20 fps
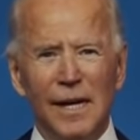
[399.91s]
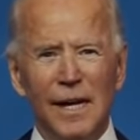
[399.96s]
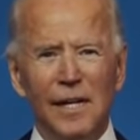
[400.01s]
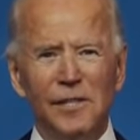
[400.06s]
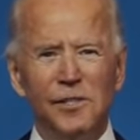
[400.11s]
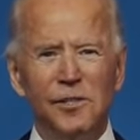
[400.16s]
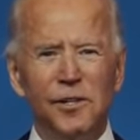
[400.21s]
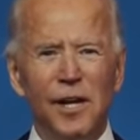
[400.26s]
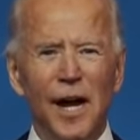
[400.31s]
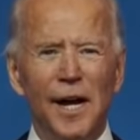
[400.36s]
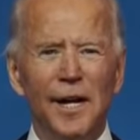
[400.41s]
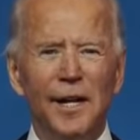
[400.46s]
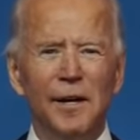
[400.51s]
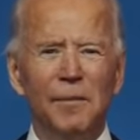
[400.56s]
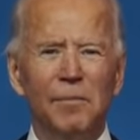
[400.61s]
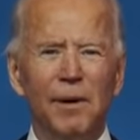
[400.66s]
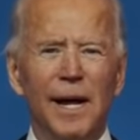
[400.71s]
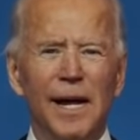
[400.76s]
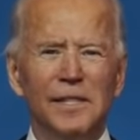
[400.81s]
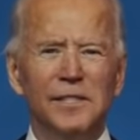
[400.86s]
And as
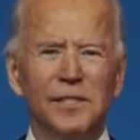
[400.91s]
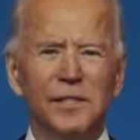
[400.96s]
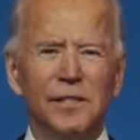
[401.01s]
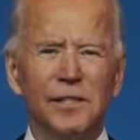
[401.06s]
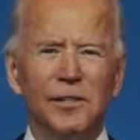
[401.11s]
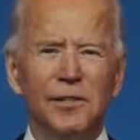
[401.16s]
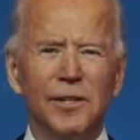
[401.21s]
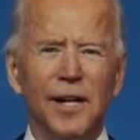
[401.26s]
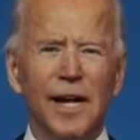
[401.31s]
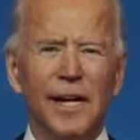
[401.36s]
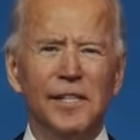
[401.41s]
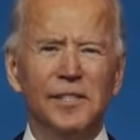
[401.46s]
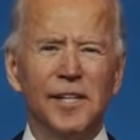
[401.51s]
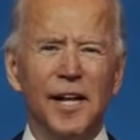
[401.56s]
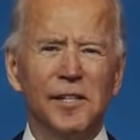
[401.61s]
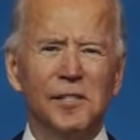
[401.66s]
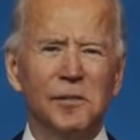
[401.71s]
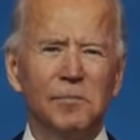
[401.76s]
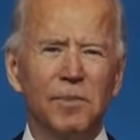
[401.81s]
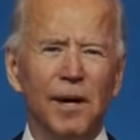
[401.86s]
United
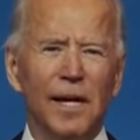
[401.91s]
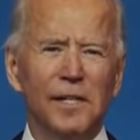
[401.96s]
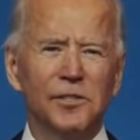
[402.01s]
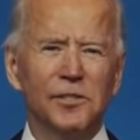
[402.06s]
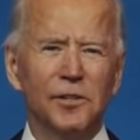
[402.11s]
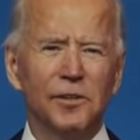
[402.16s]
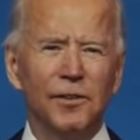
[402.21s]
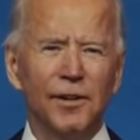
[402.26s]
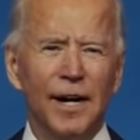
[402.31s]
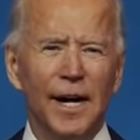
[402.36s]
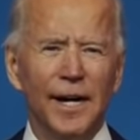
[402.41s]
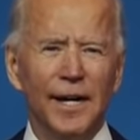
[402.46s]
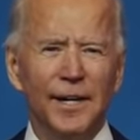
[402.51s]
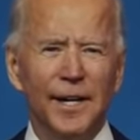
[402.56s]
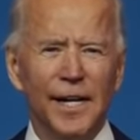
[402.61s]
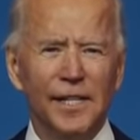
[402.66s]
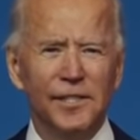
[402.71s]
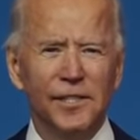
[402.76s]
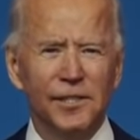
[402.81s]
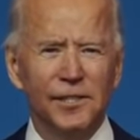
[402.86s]
States Ambassador to the
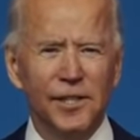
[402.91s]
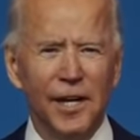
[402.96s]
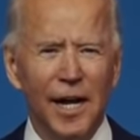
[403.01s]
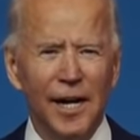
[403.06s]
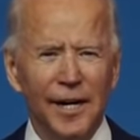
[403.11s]
United Nations,